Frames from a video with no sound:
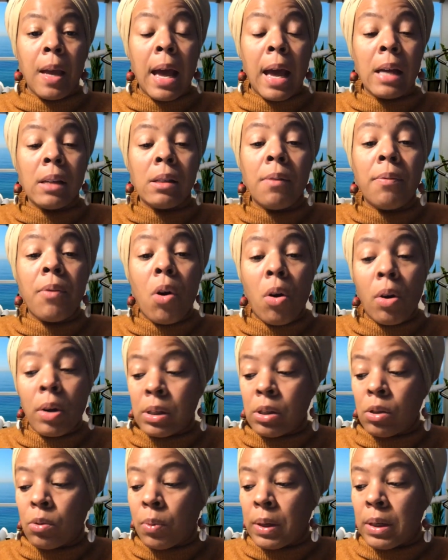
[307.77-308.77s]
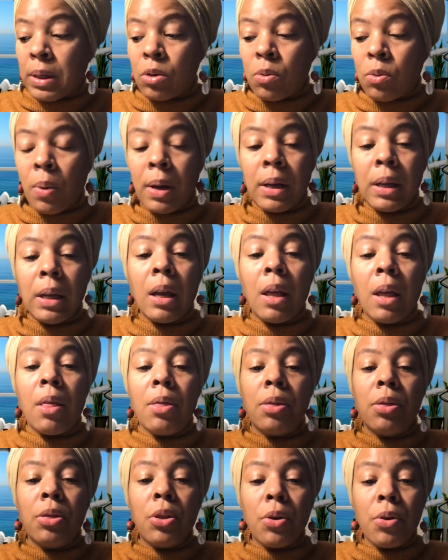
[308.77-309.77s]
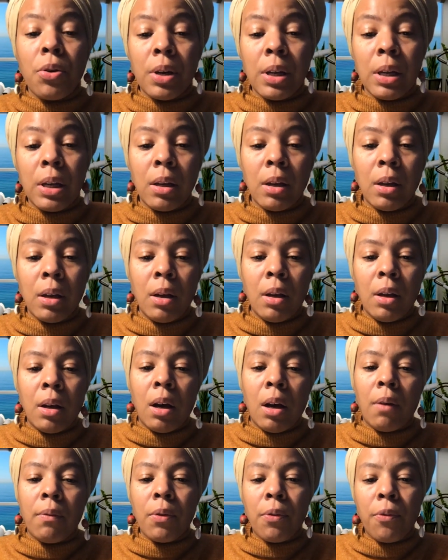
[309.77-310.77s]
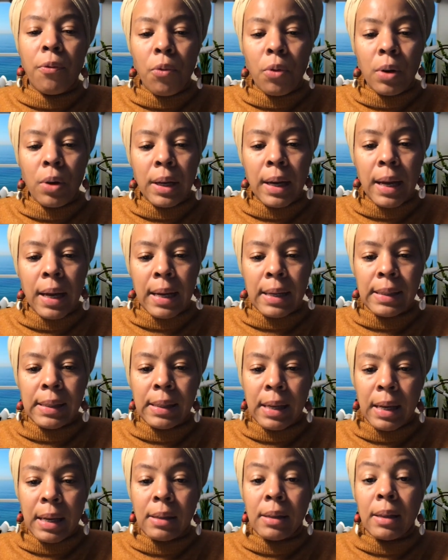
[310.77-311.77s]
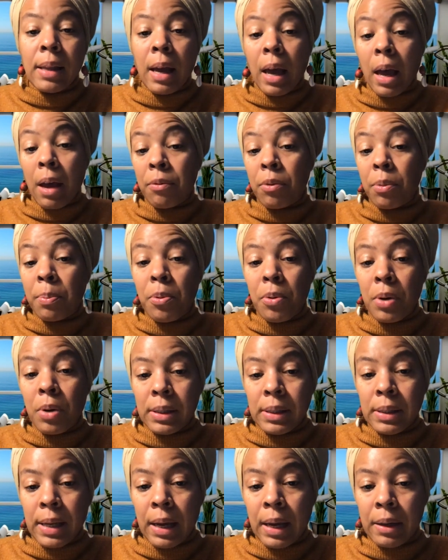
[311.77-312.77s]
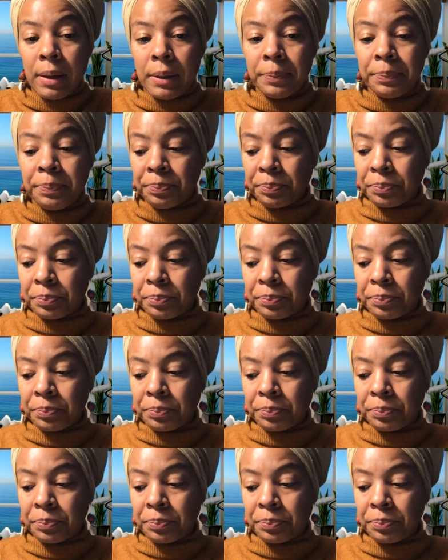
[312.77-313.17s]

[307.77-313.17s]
as of August 2020 in 30 of the 49 states that have reported data.